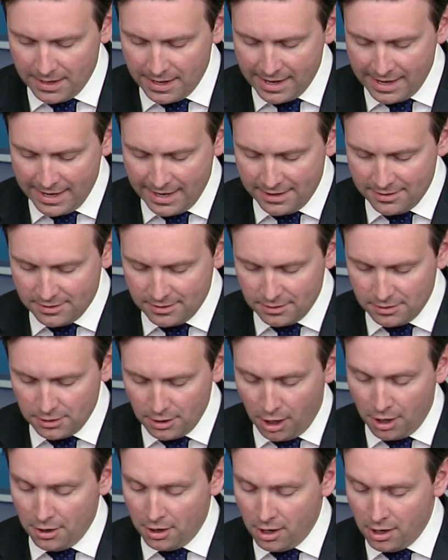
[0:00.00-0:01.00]

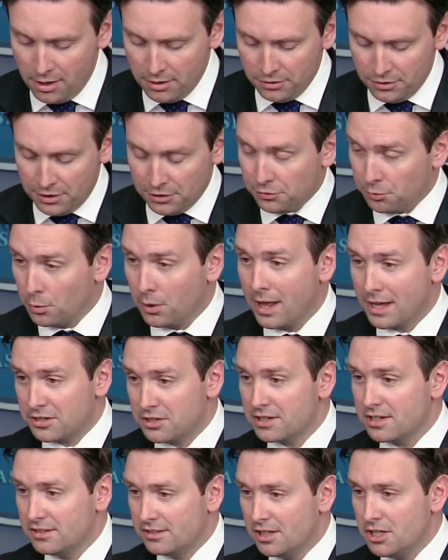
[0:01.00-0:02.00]
This will
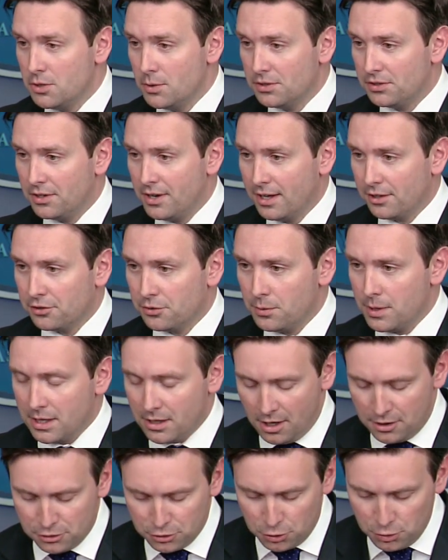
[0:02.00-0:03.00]
actually continue into next
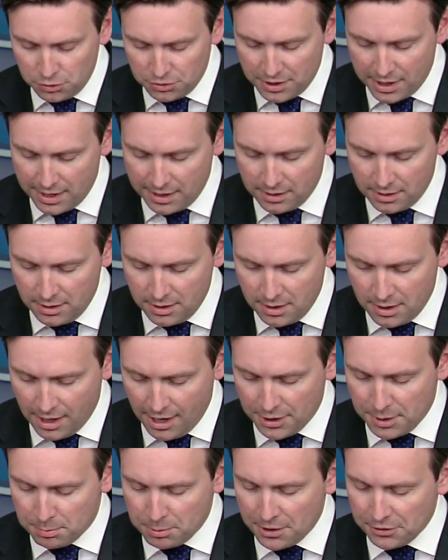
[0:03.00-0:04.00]
week. On Tuesday,
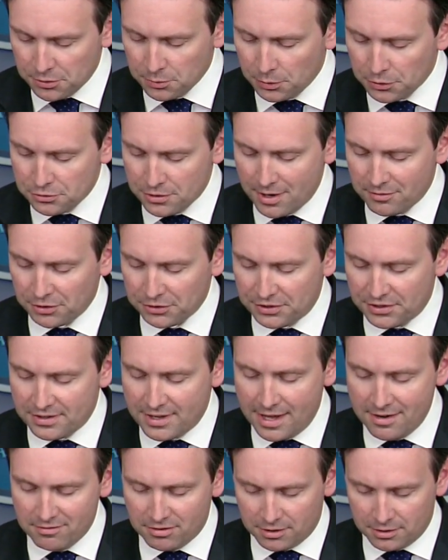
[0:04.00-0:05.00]
the president will travel to
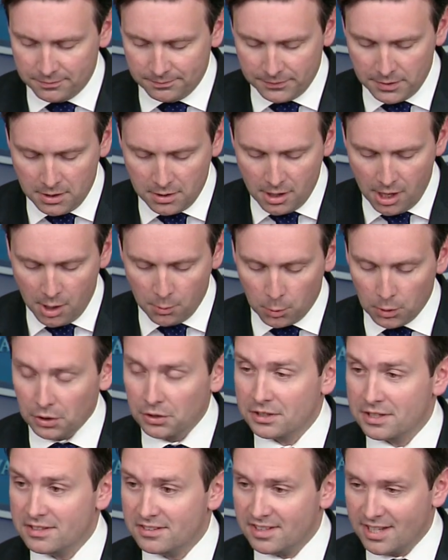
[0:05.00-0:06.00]
Denver, where
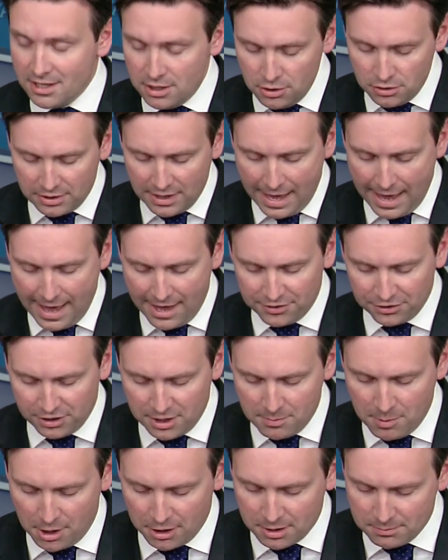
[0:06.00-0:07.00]
he'll continue to ask
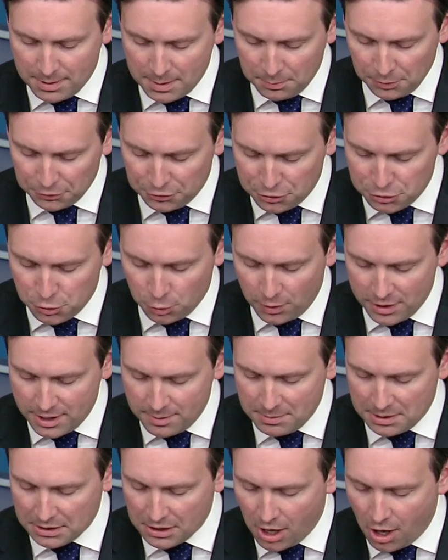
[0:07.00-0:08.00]
the American people to join
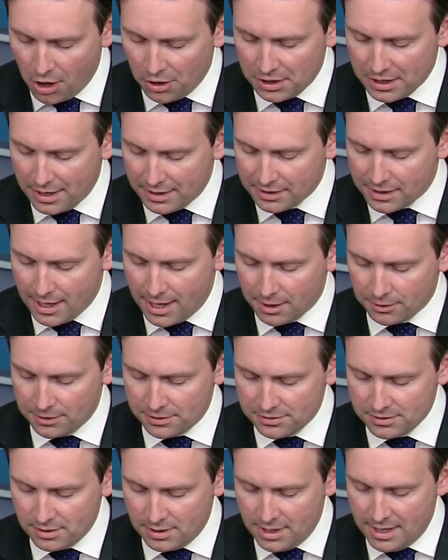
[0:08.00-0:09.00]
him in calling on
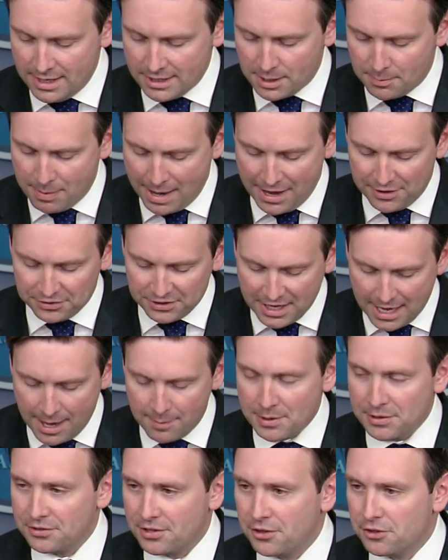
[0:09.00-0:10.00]
Congress to pass
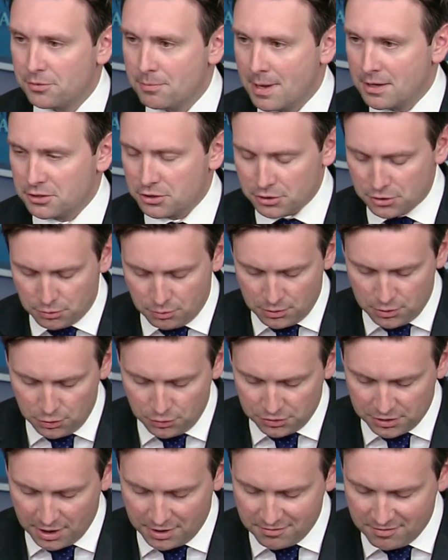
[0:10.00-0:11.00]
common sense measures to
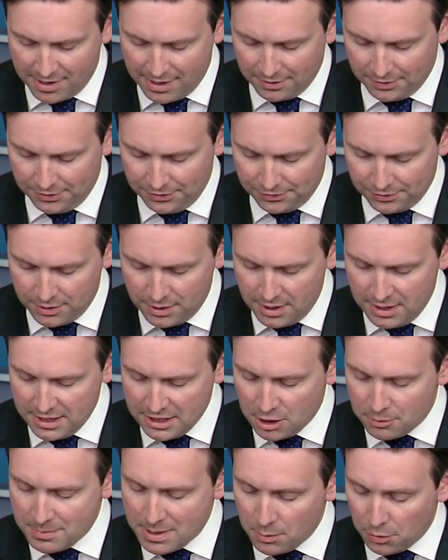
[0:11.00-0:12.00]
reduce gun violence.
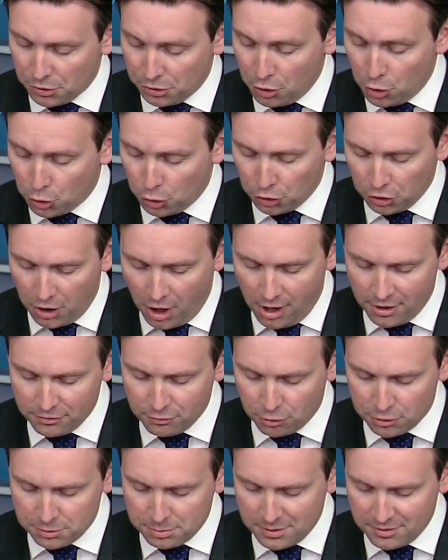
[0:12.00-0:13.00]
He'll meet with local law
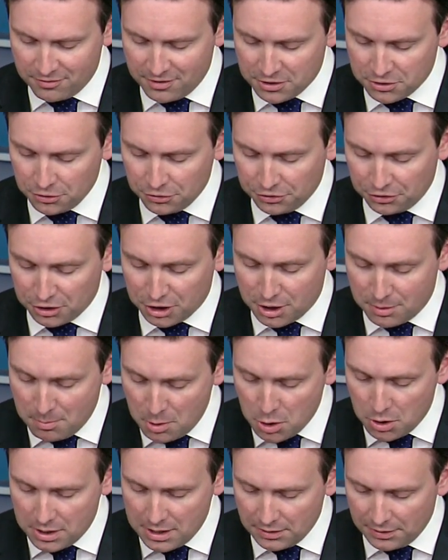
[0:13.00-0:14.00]
enforcement officials and
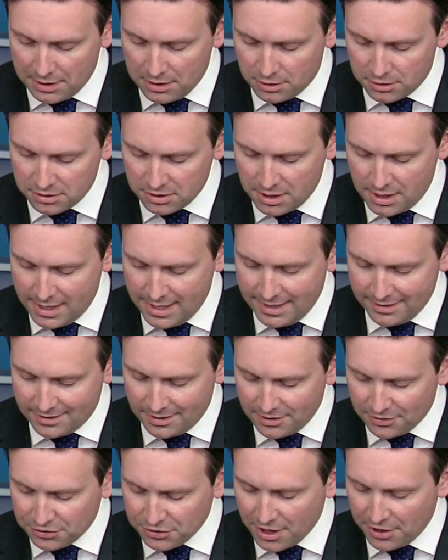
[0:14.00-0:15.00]
community leaders
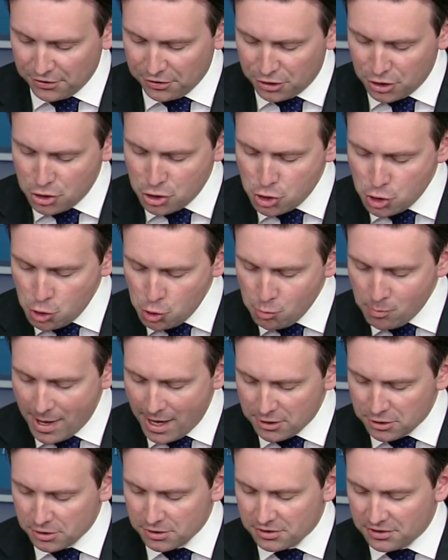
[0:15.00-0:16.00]
to discuss the new
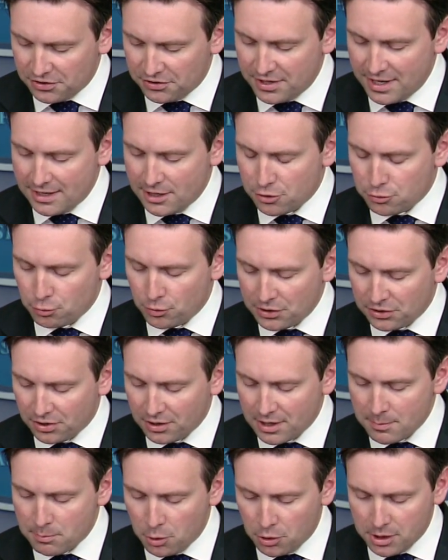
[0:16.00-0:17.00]
measures the state has
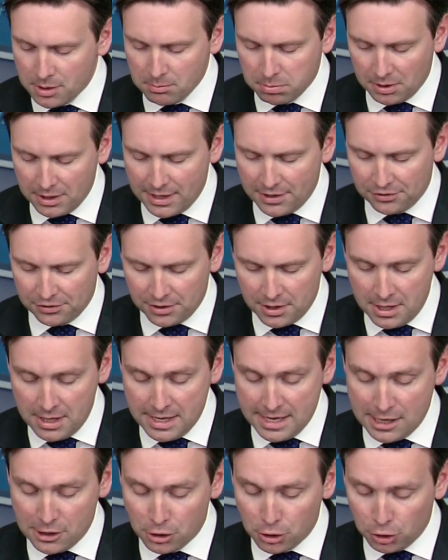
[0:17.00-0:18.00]
recently put in place,
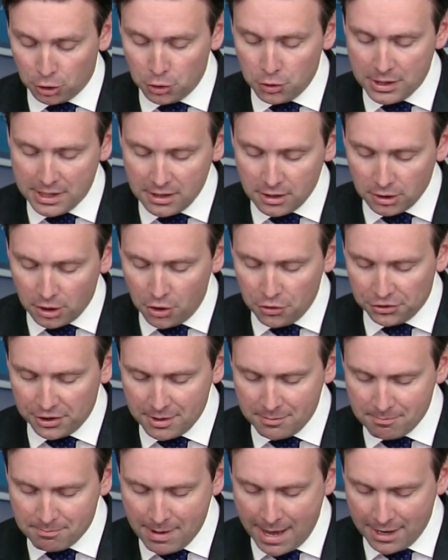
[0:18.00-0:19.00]
including
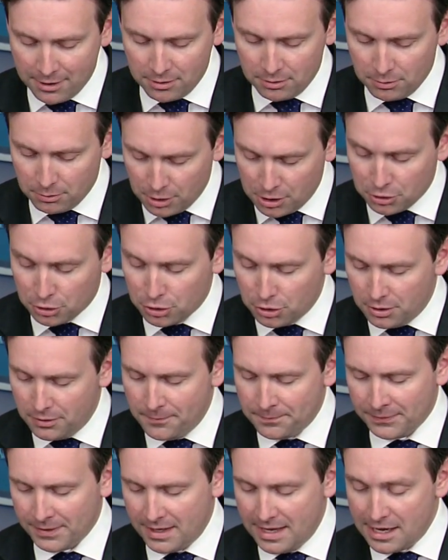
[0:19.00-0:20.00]
closing
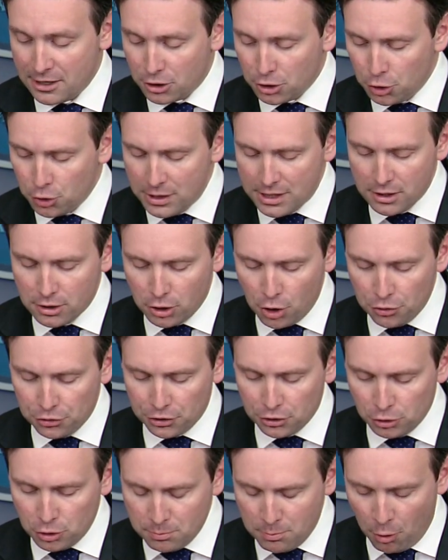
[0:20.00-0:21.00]

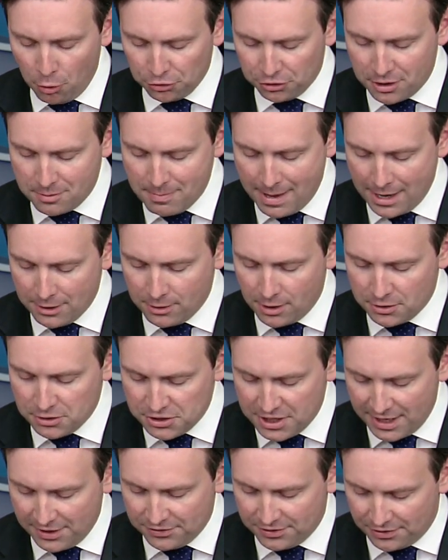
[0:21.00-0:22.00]
loopholes in the background
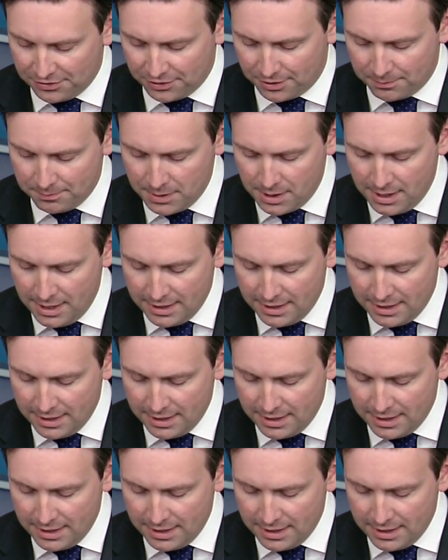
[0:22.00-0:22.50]
check system